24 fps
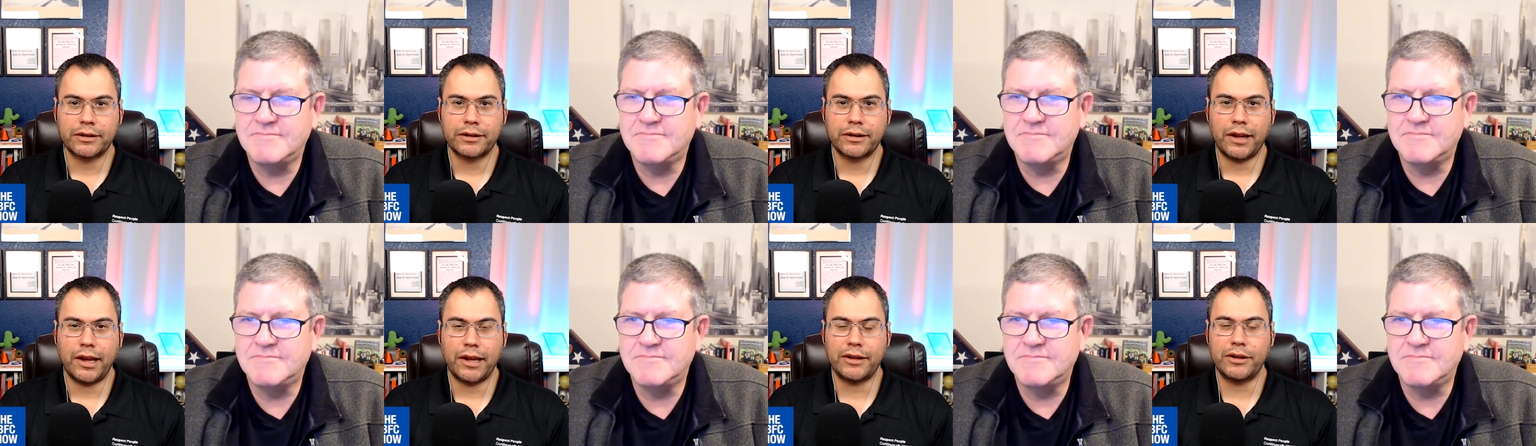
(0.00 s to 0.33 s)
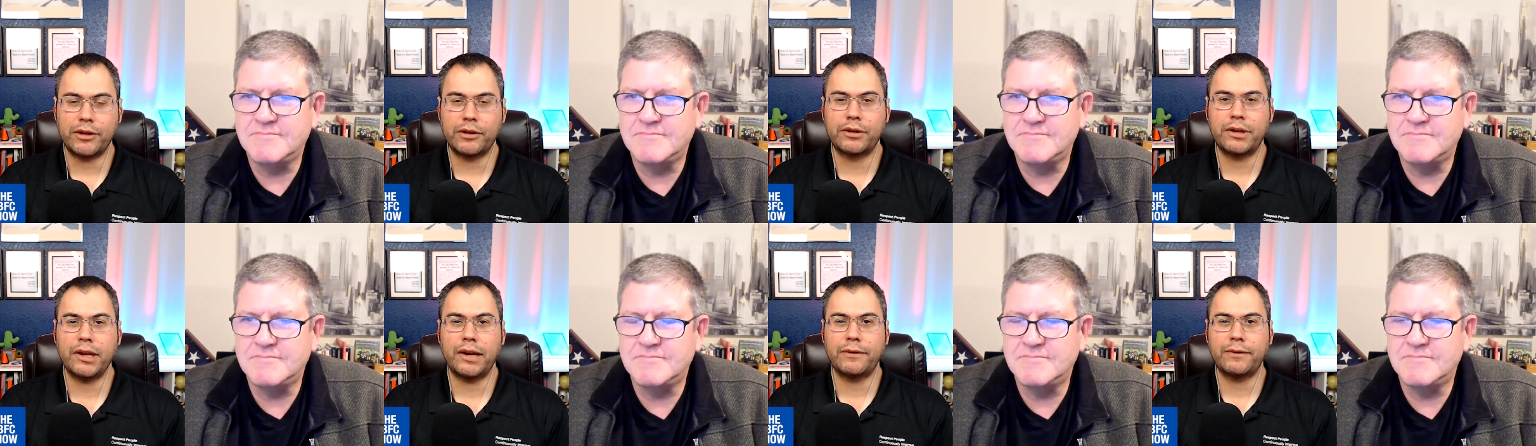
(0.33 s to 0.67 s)
Speaker 1: and you
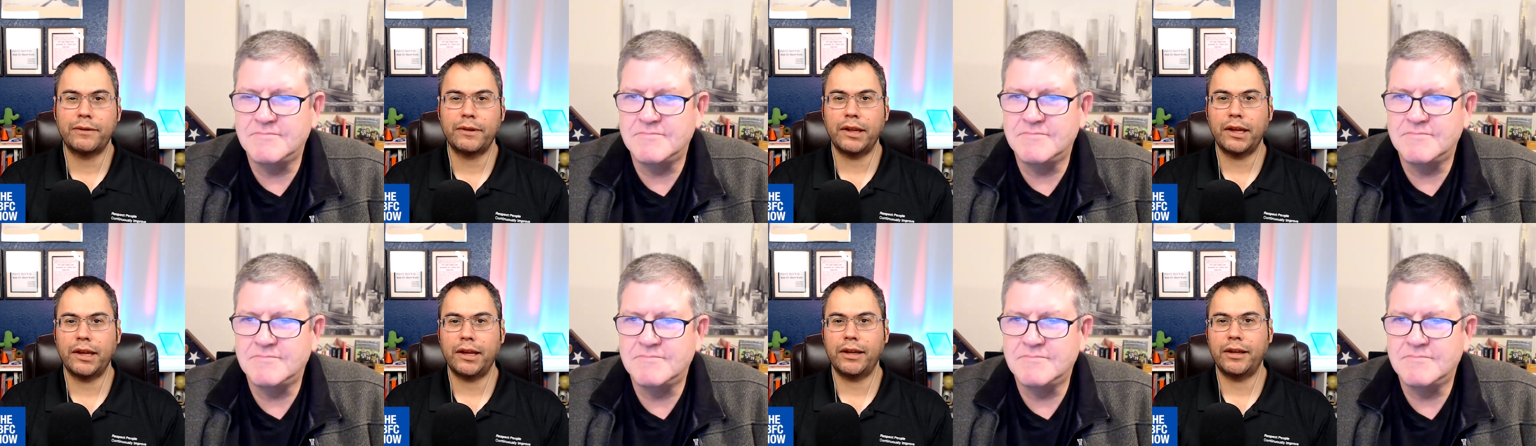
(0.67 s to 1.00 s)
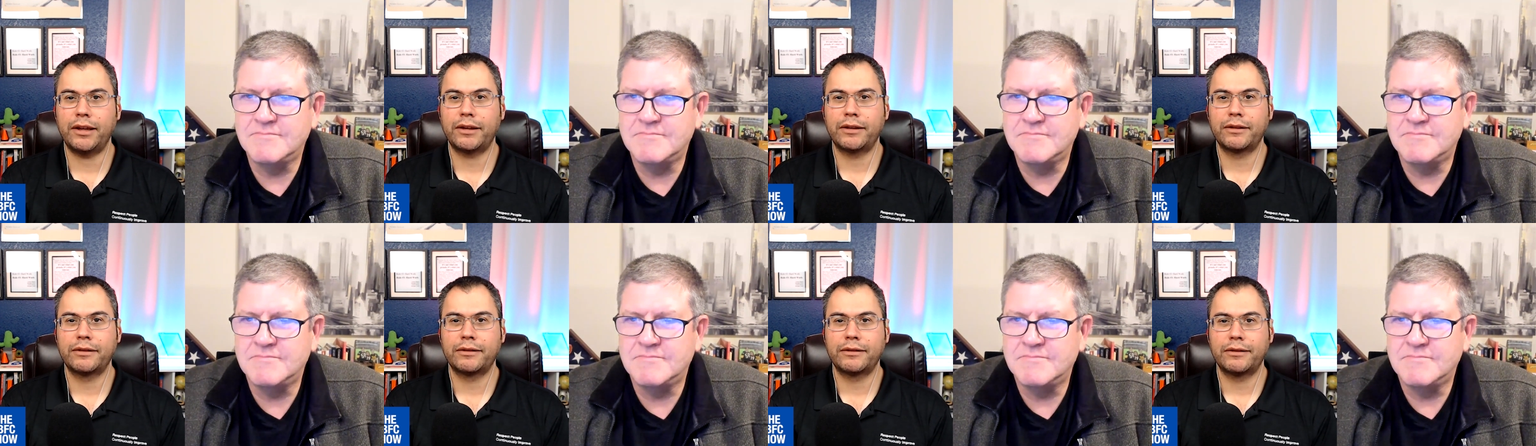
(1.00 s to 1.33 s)

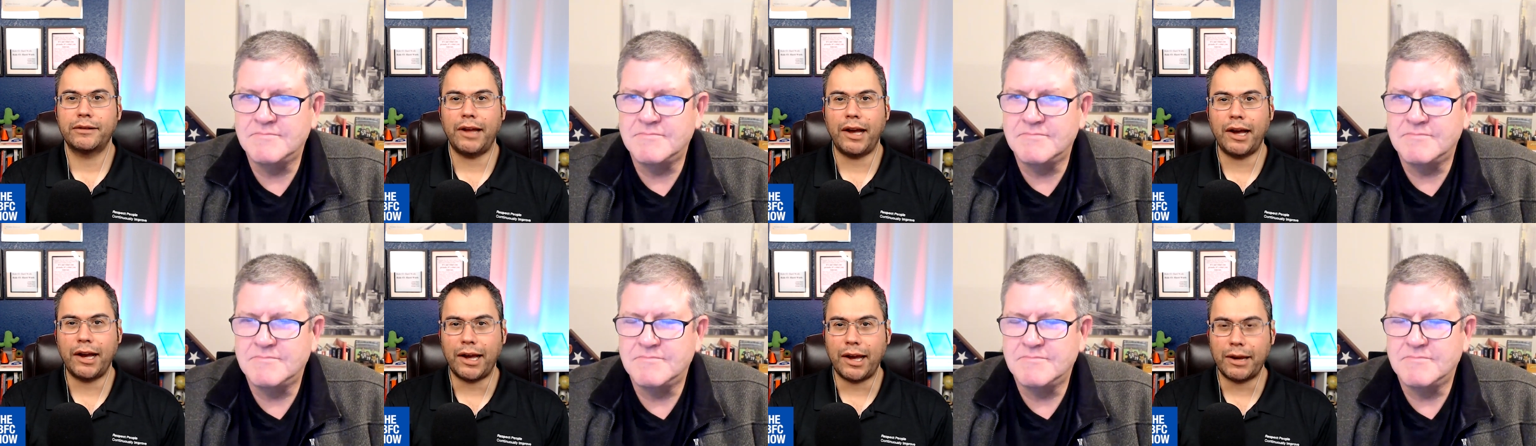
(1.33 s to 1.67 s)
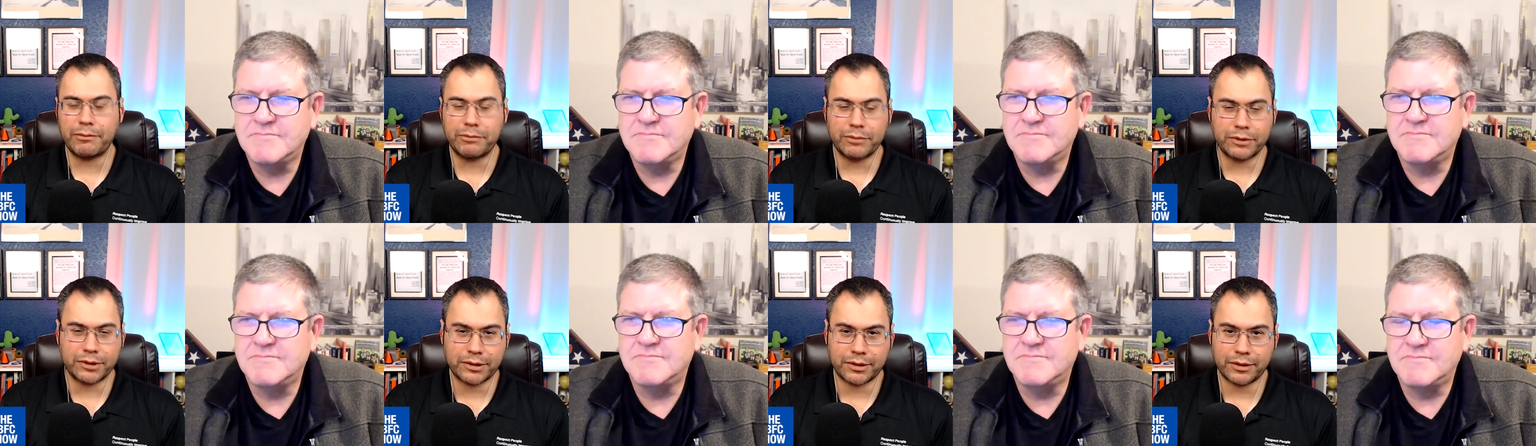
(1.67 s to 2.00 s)
definitely. I, I'm
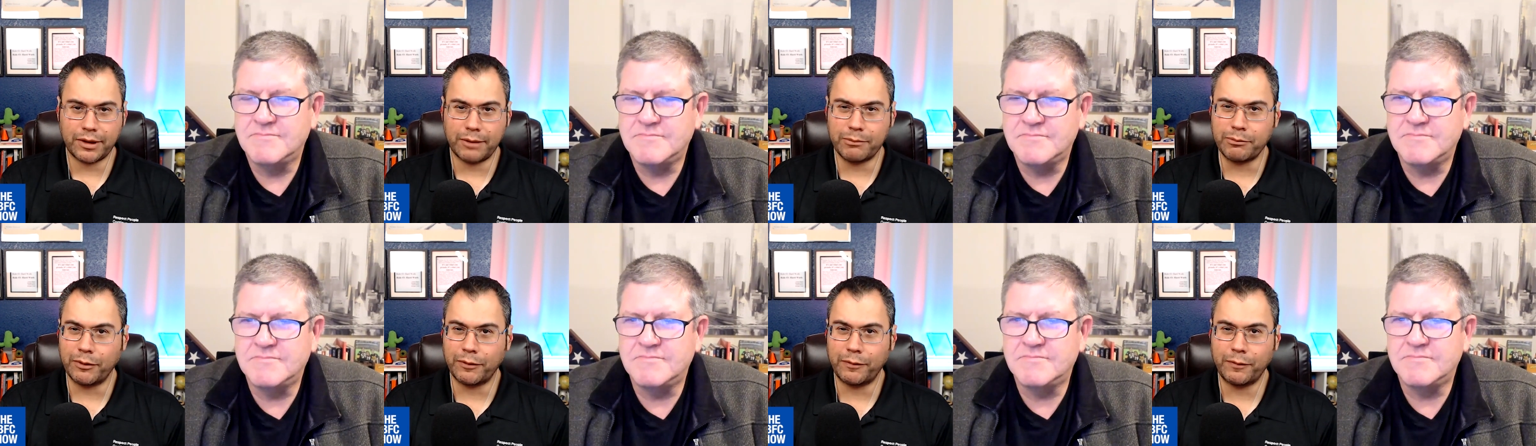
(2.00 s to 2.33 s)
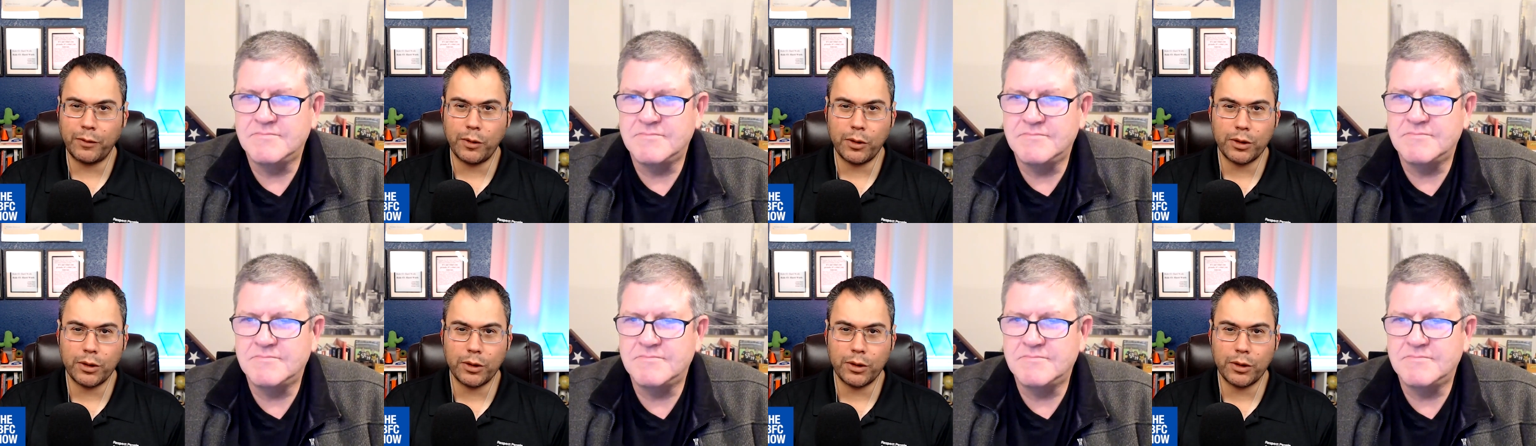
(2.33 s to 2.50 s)
a, I'm a full